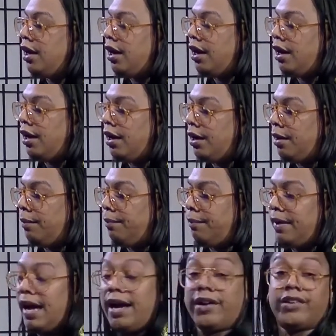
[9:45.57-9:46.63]

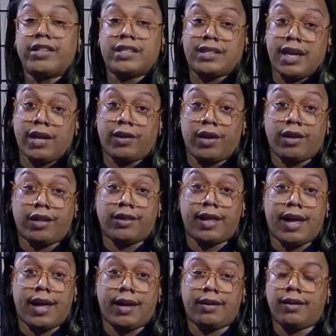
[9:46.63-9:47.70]
Um, I understand all of
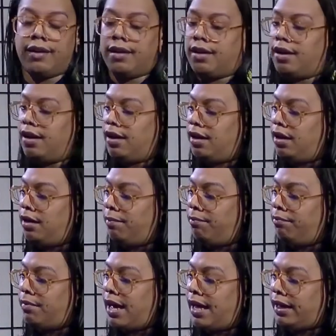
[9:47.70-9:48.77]
that.
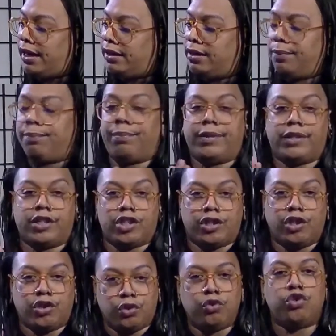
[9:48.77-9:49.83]
Um, I get the, the,
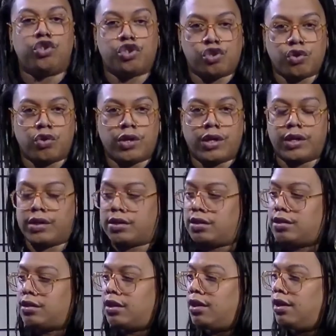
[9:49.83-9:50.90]
the loose
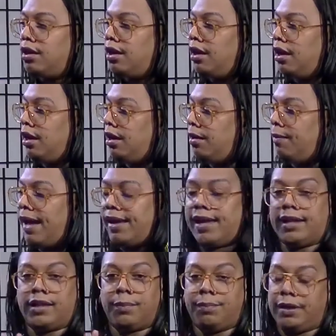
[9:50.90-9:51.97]
shorts. Um, I
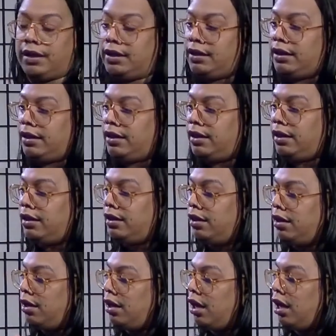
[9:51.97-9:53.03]
get the beanie.
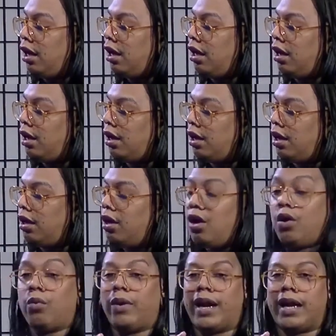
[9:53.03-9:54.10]
Uh,
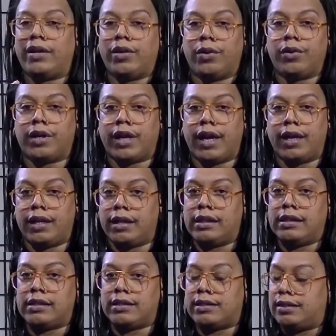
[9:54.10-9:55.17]
what I don't get
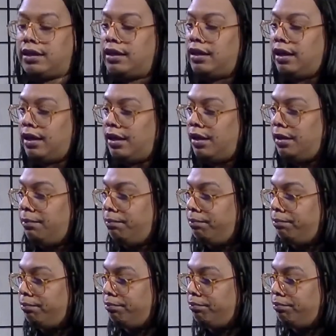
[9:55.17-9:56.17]
is the. Um,